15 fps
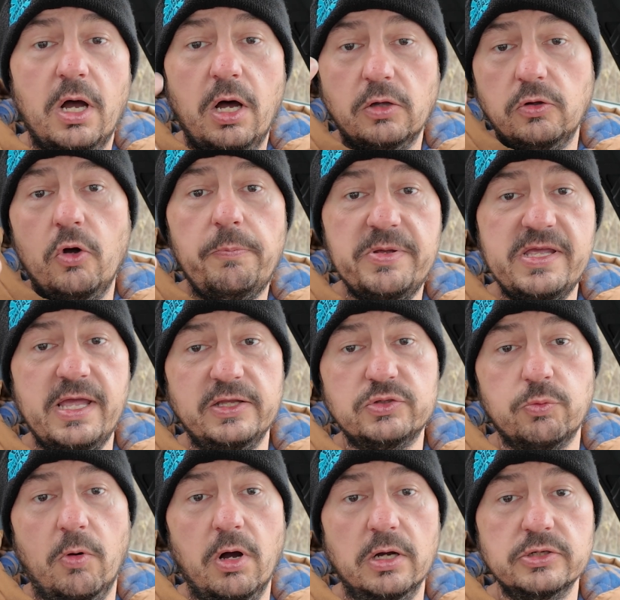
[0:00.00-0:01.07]
a low
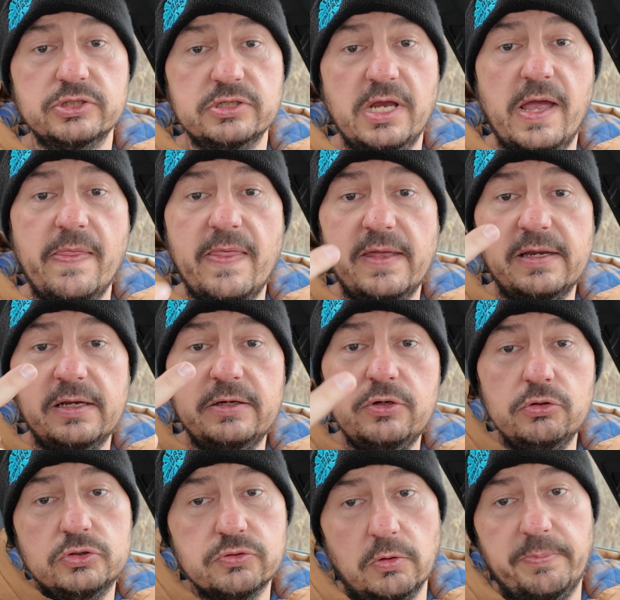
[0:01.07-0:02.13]
pH wash, and then a
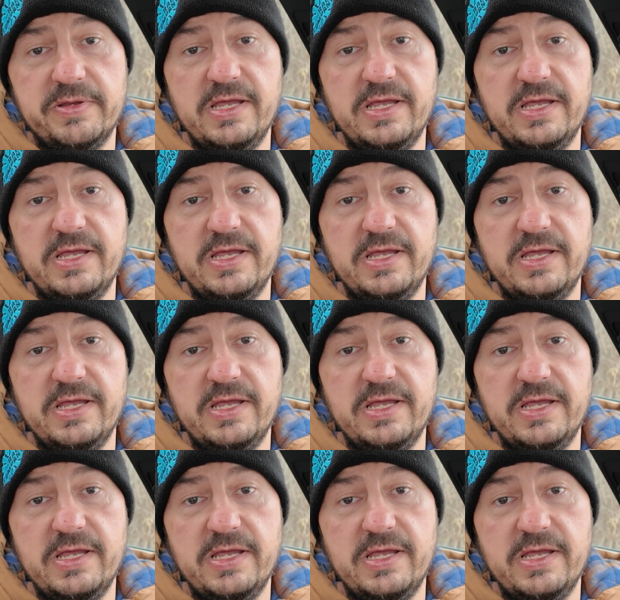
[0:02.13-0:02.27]
neutral